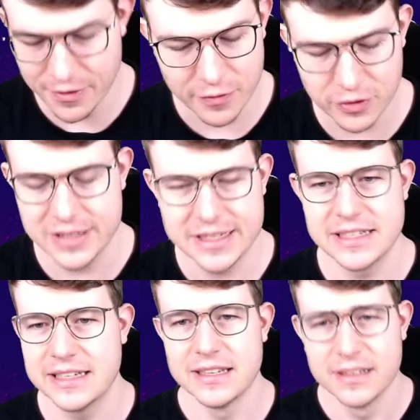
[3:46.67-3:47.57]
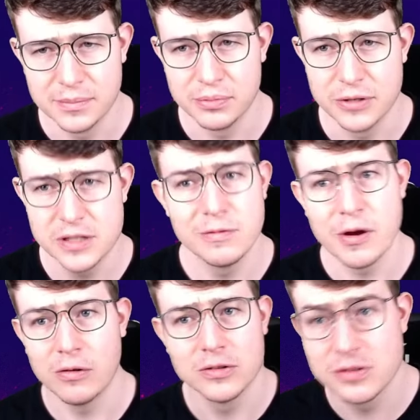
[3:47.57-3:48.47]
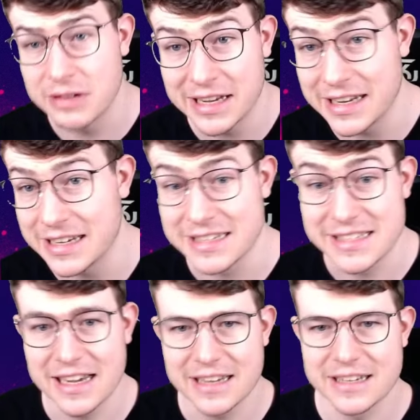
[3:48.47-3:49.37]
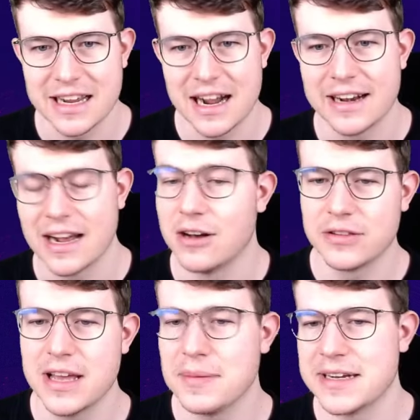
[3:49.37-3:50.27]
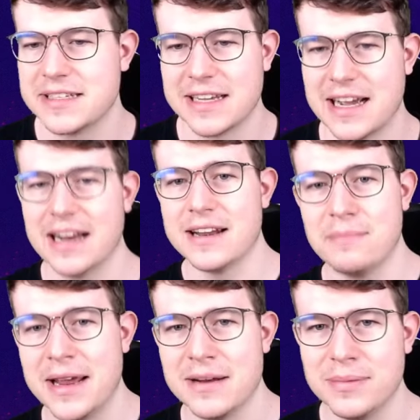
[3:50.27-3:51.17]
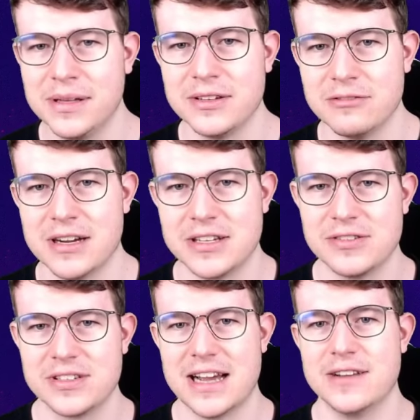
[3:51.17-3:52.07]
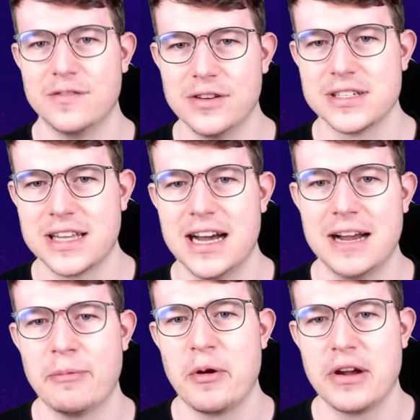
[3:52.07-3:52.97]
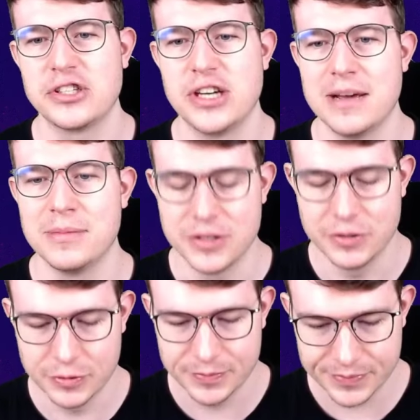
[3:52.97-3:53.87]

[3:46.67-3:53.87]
of course, there's, like, Little Prince, but you also get, like, a second card out there. But it's, like, kind of the main ability, right? So, it's kind of the first card where you're actually able to...